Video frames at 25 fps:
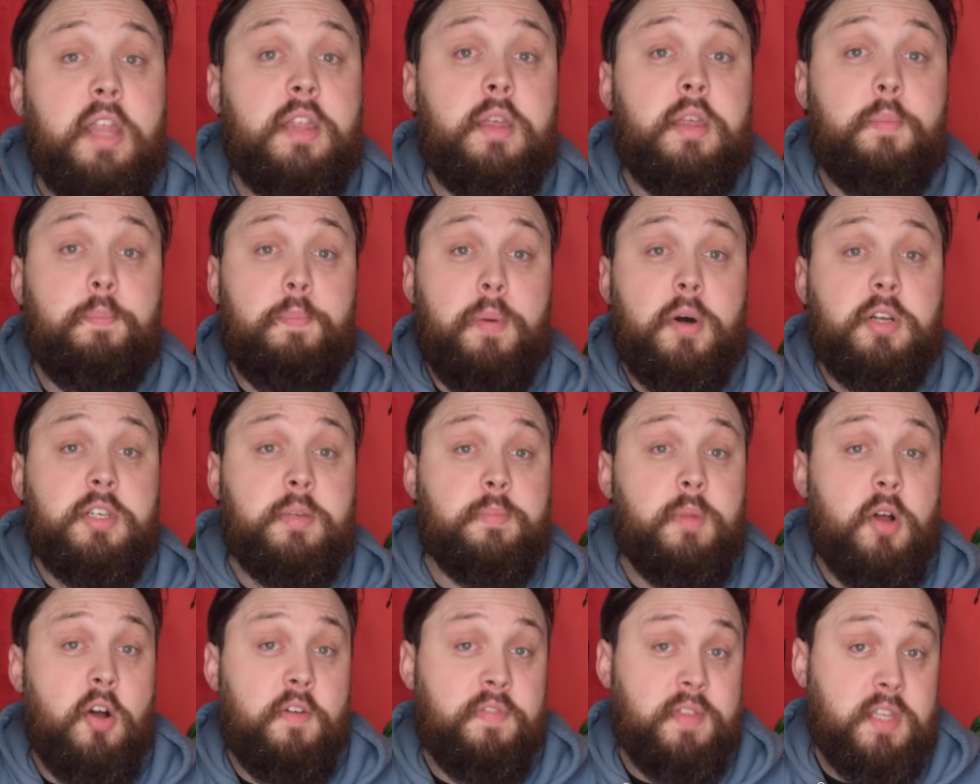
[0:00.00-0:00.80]
The
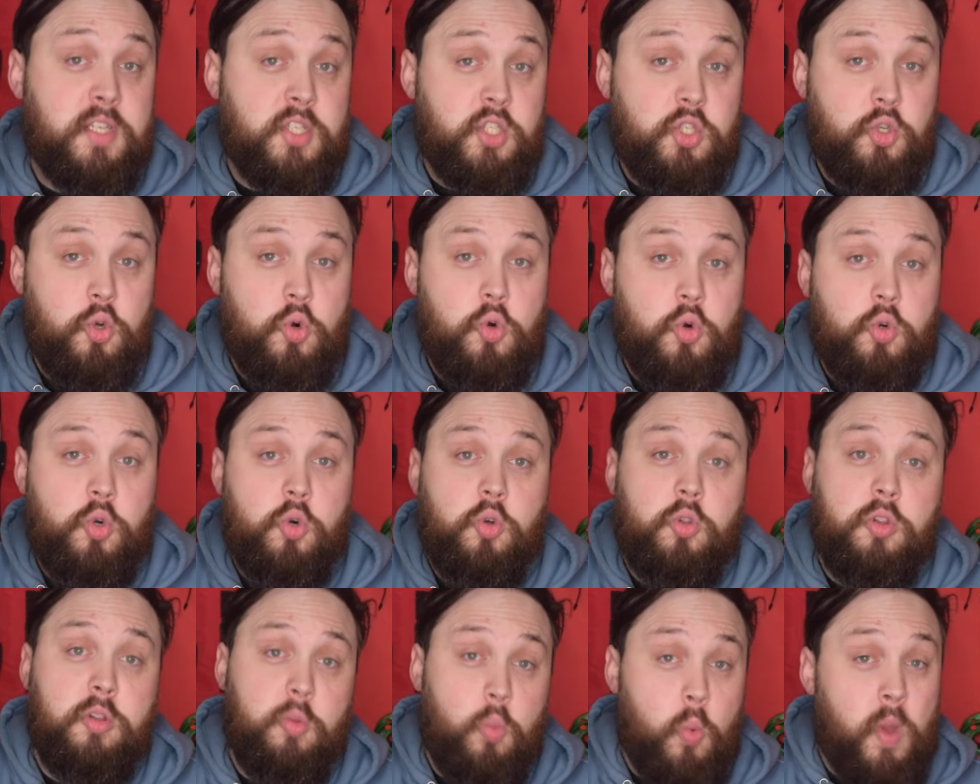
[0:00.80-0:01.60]
bottom of the
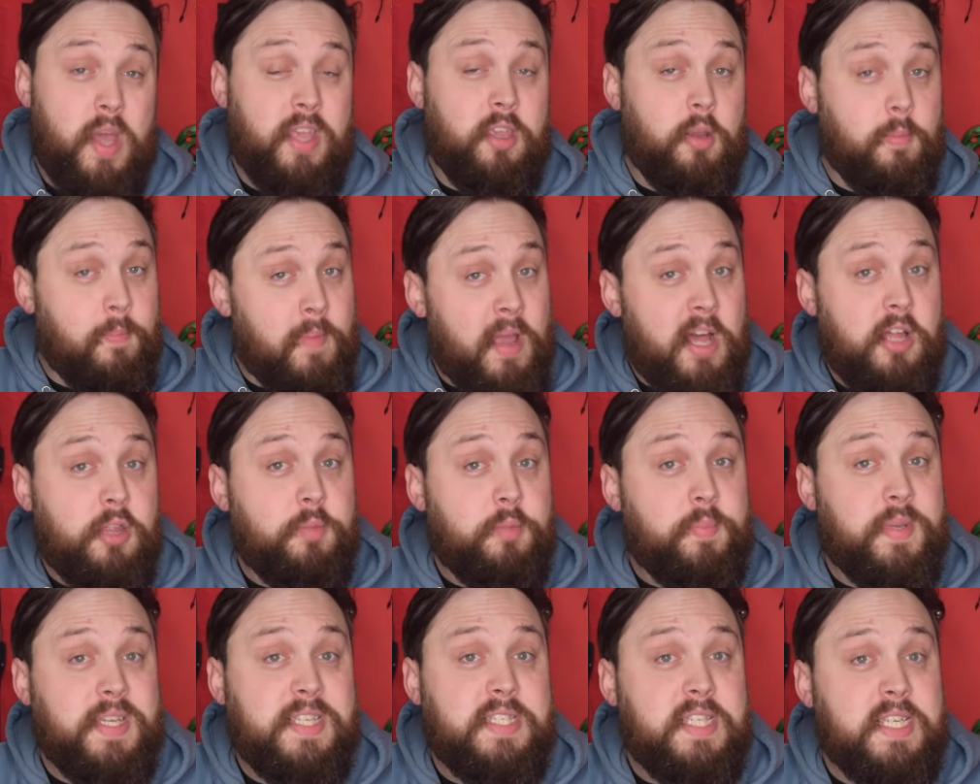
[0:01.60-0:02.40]
snorkel, where your
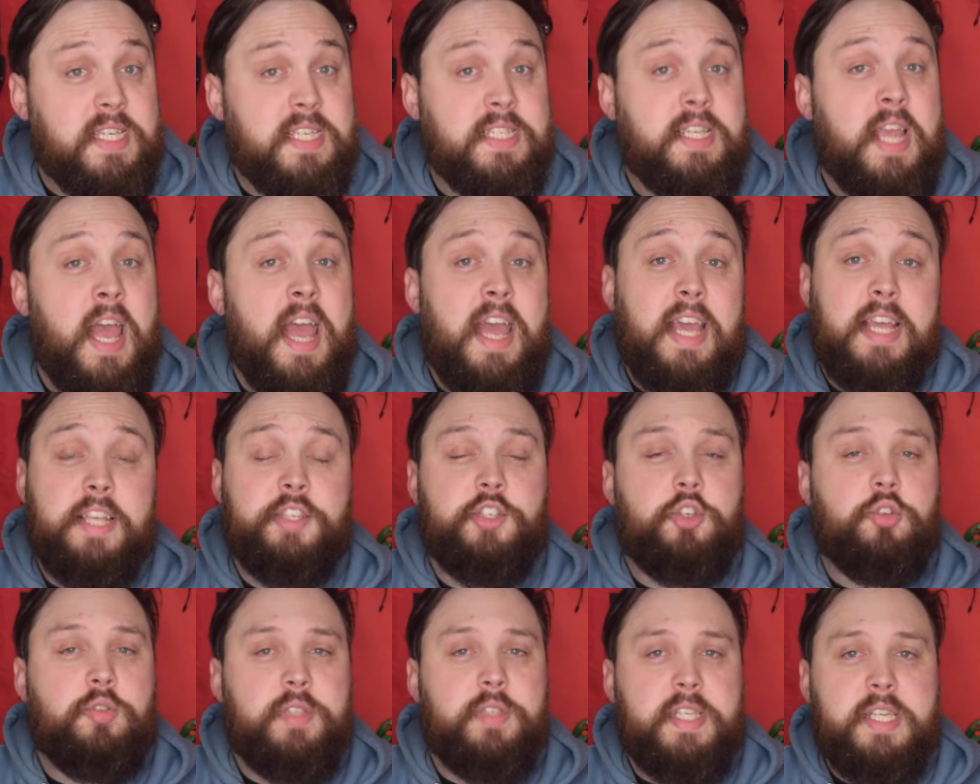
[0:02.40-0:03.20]
mouthpiece is
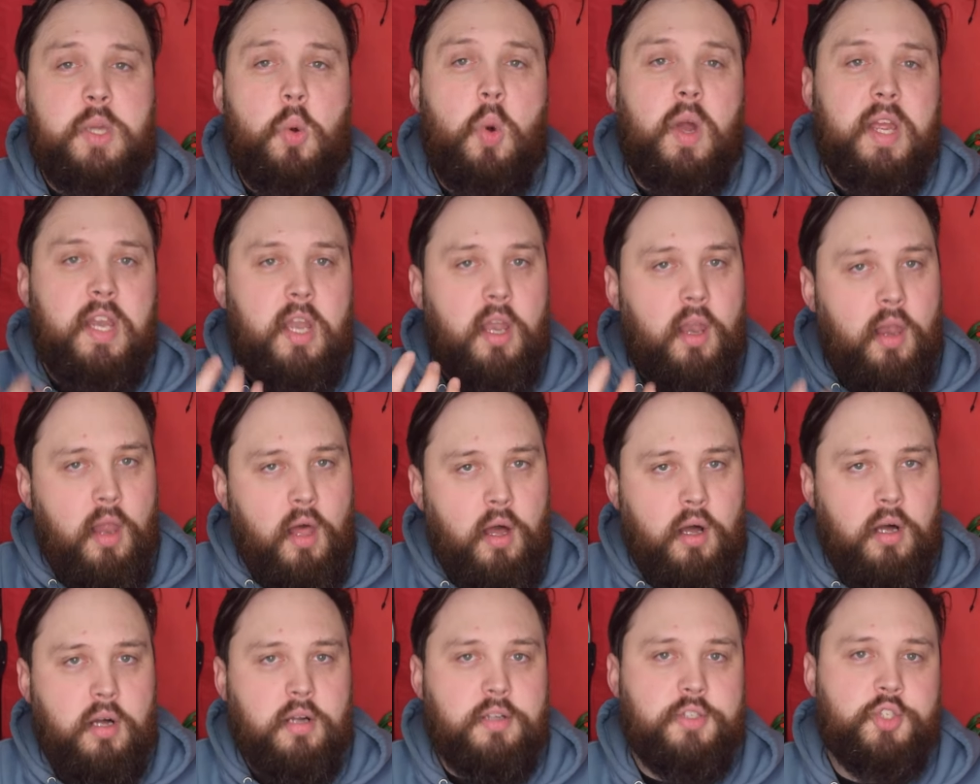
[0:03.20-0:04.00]
usually quite
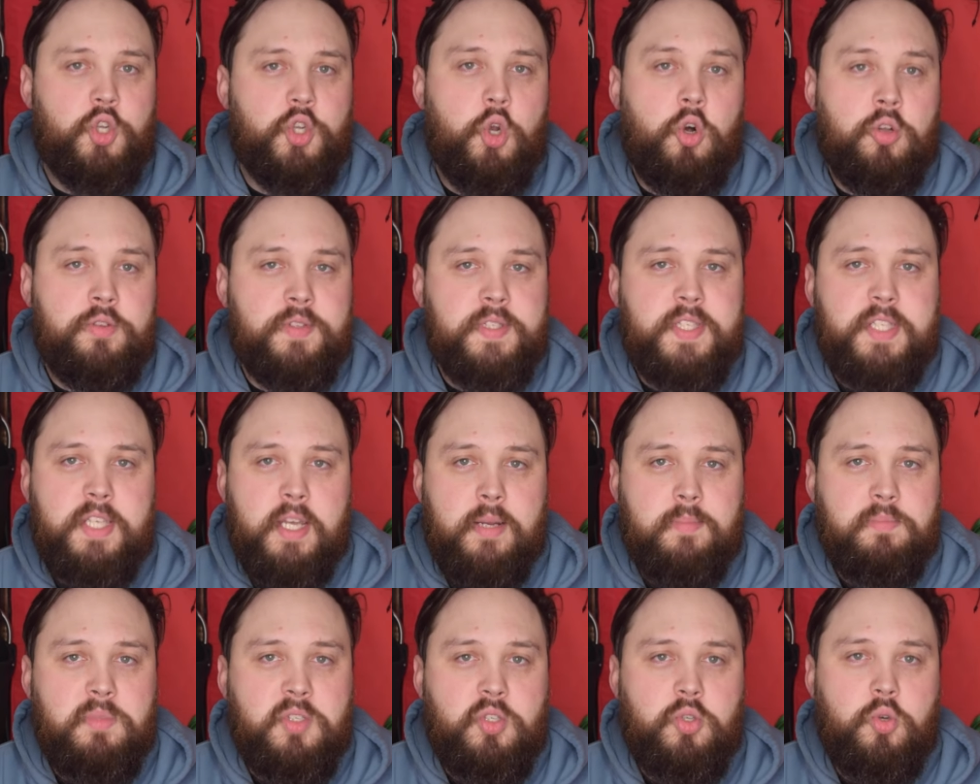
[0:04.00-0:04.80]
large on
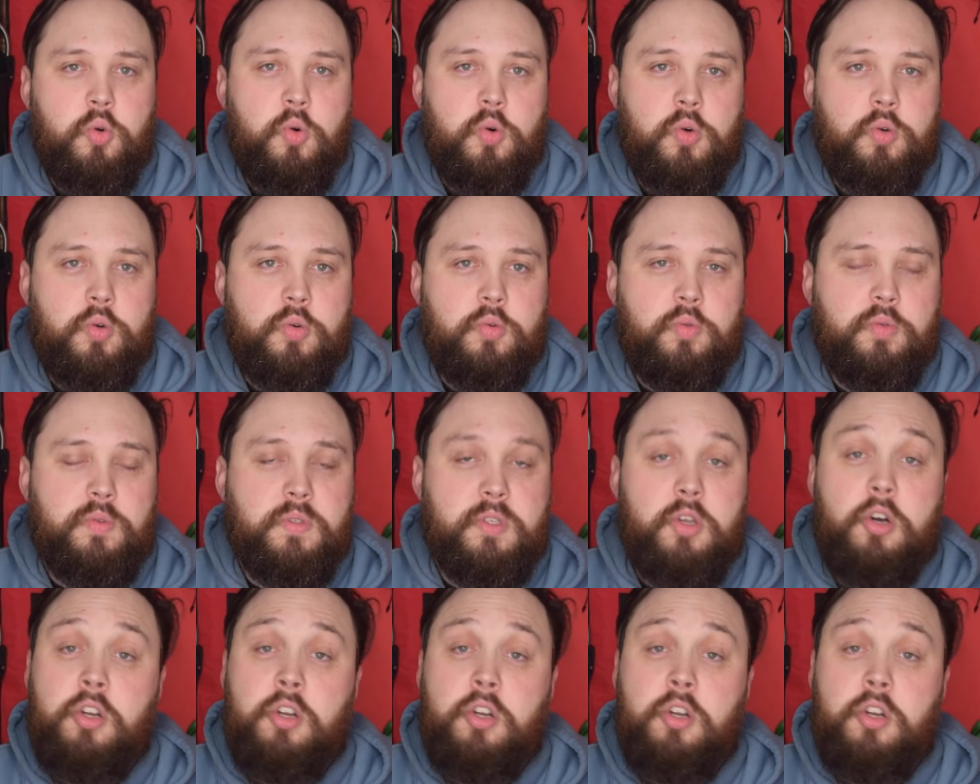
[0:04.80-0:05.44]
some snorkels.